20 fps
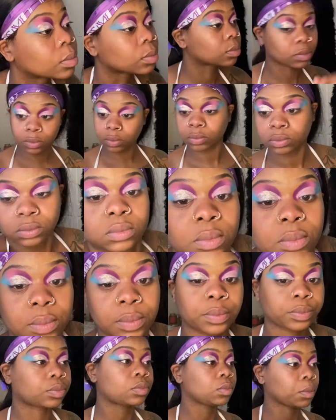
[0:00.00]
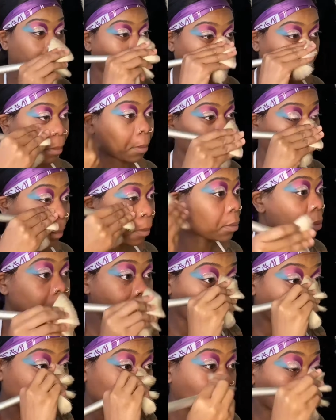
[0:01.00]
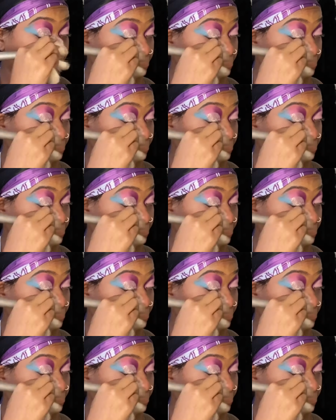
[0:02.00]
to make sure that the